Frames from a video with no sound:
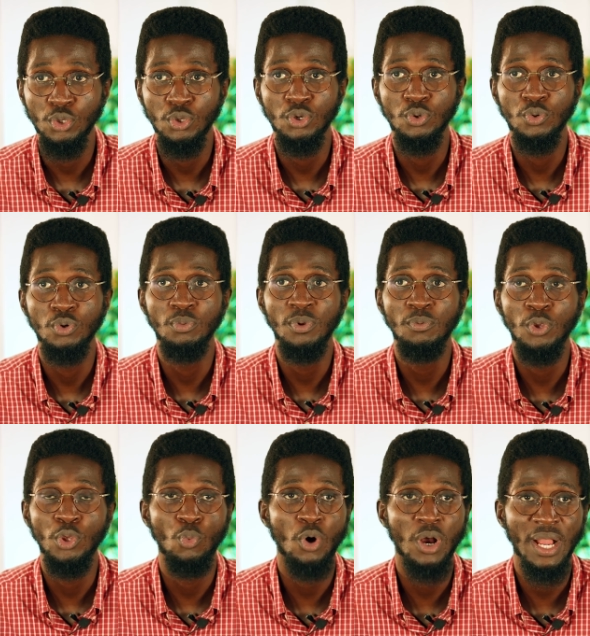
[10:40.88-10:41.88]
You
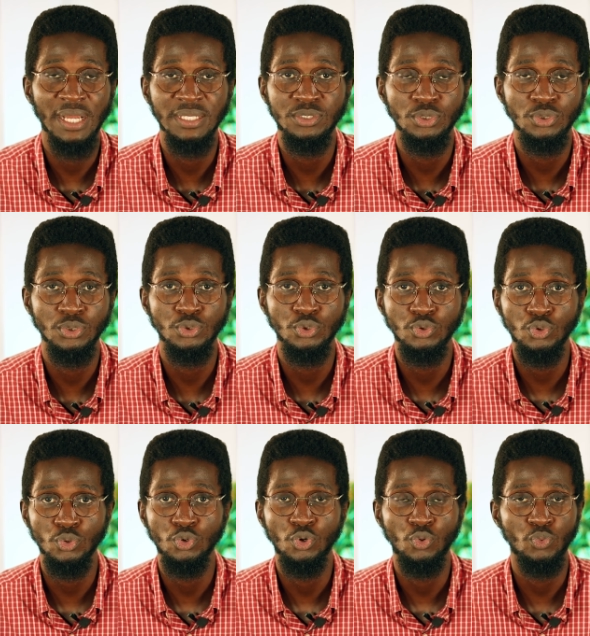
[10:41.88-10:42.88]
maybe you work at so so so
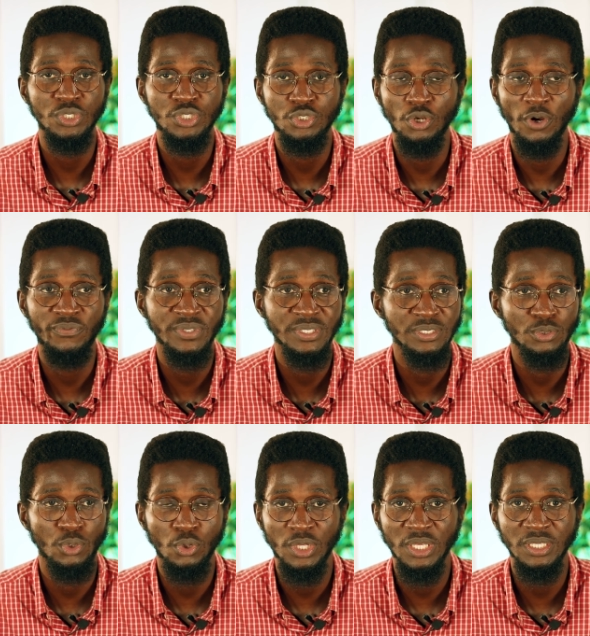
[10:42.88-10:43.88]
so, which your office
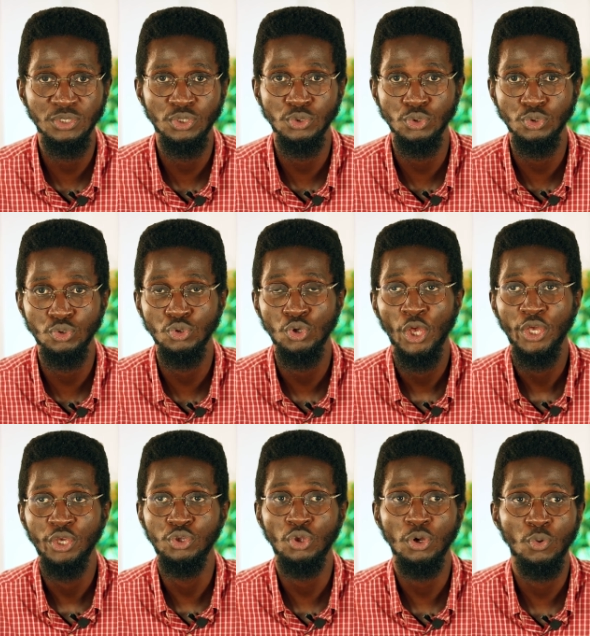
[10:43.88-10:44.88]
is located so so
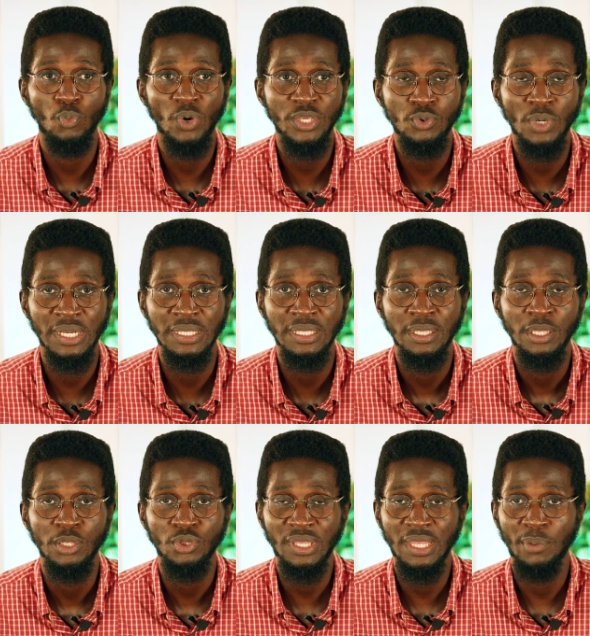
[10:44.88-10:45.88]
so. You talk, when you are
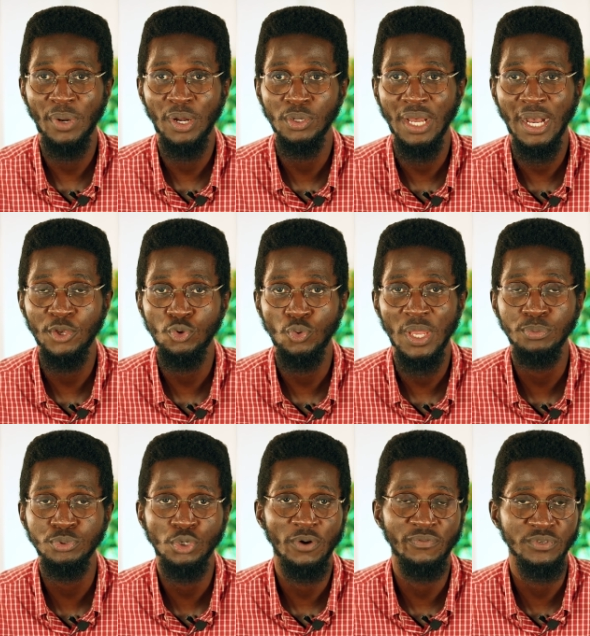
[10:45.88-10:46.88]
talking about how you were
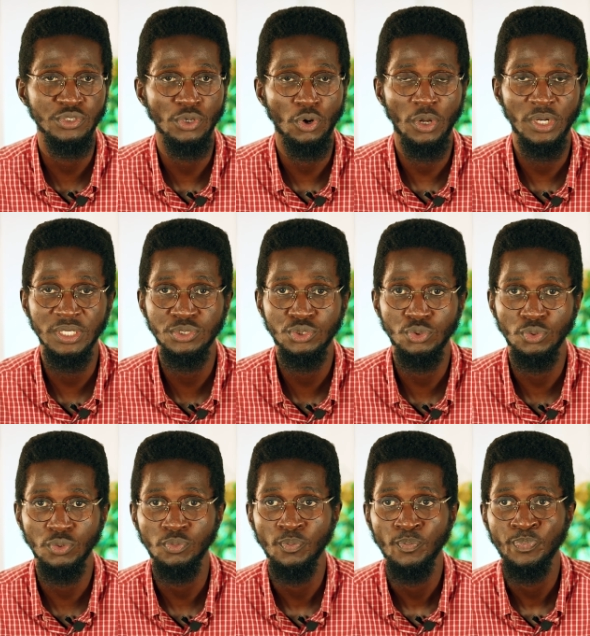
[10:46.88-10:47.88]
able to convince your colleagues
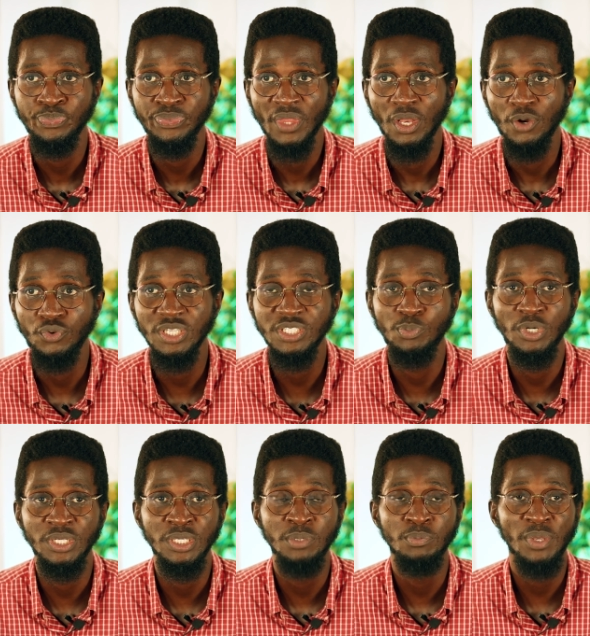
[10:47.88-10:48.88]
to raise
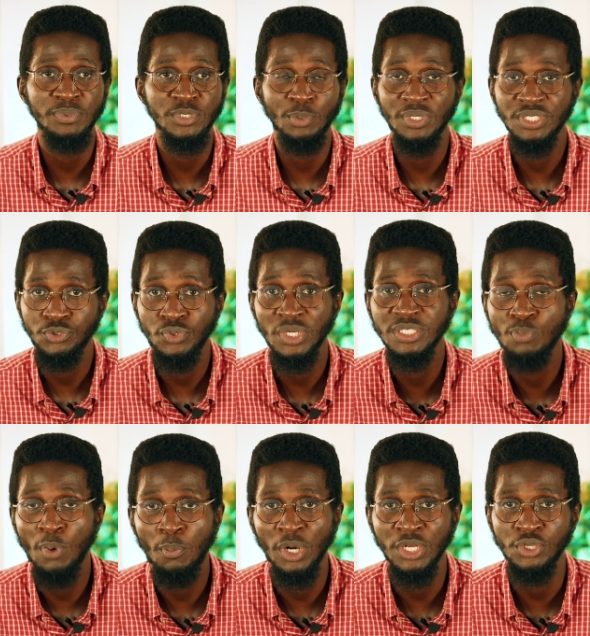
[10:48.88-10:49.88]
money, maybe somebody raised
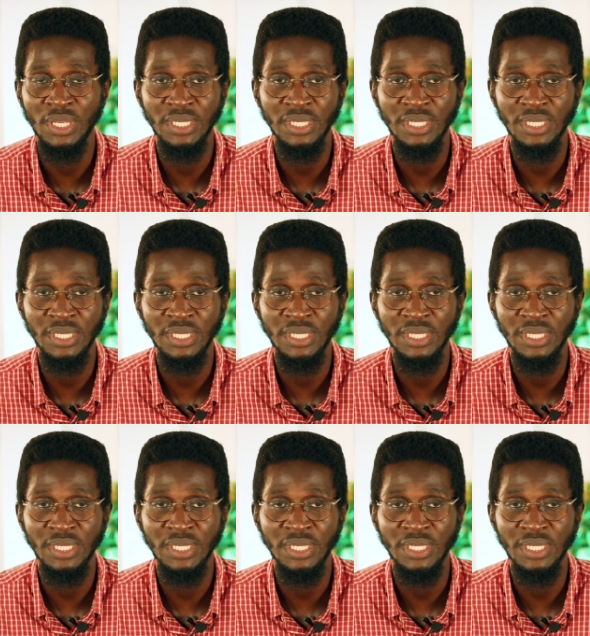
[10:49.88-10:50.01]
more money.